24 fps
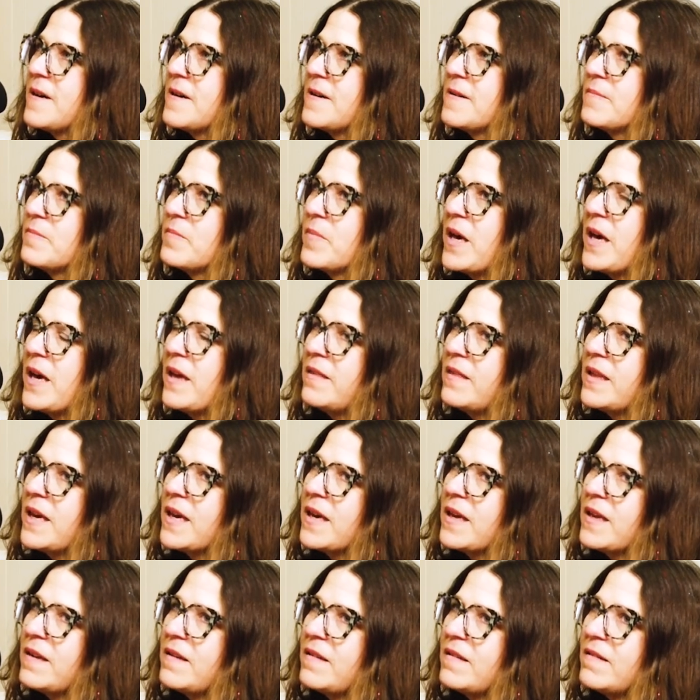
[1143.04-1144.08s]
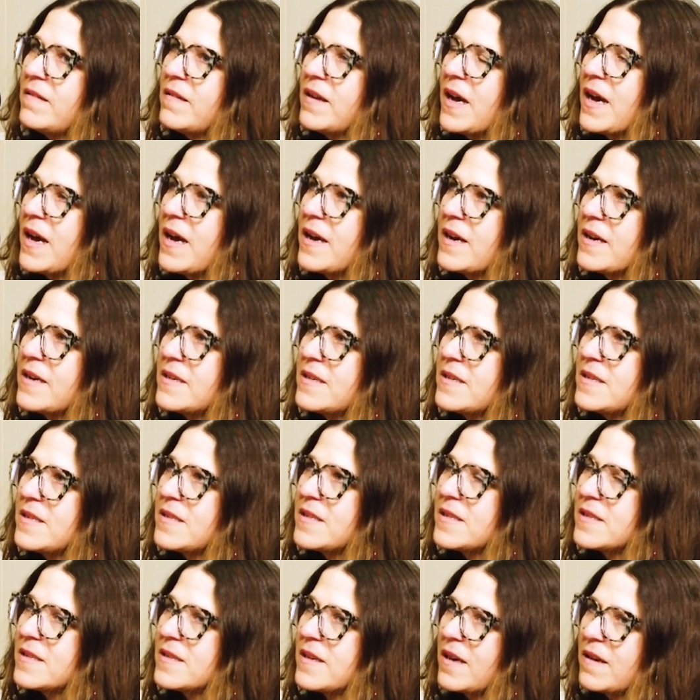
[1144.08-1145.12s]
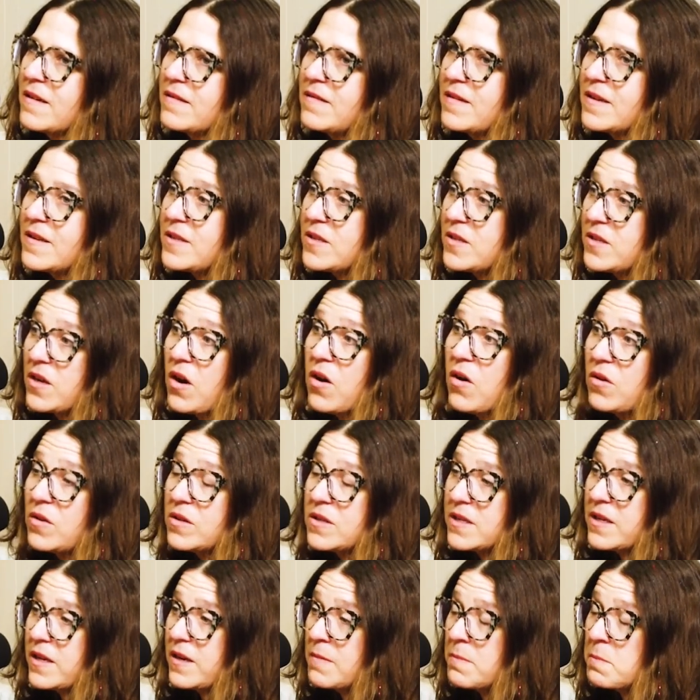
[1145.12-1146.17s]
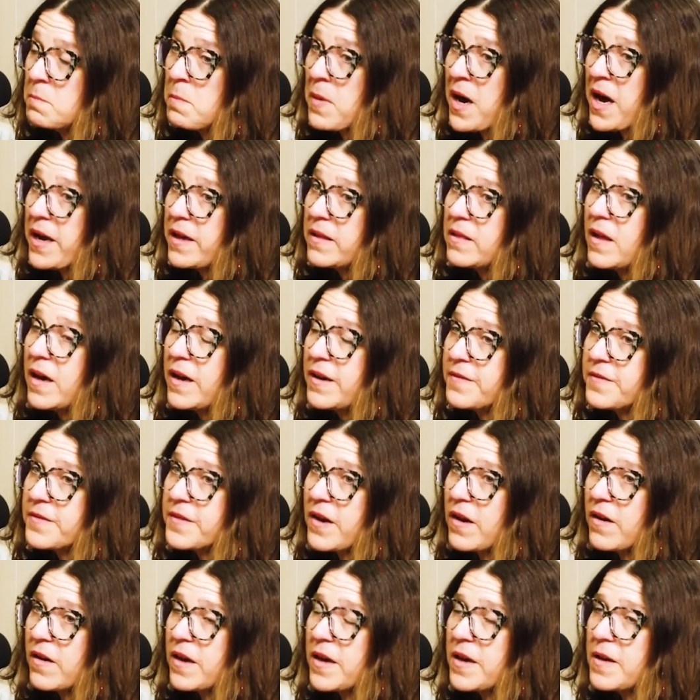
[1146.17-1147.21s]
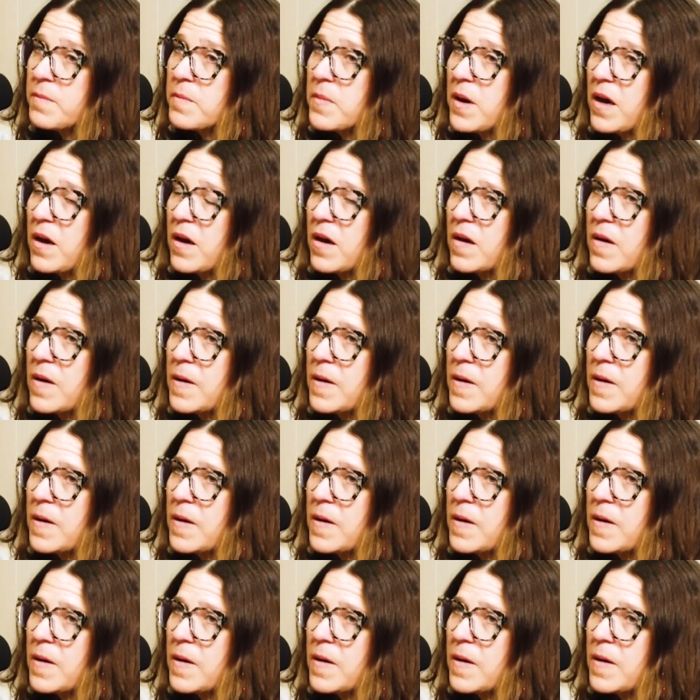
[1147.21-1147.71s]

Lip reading: And then as an adult in my lifetime,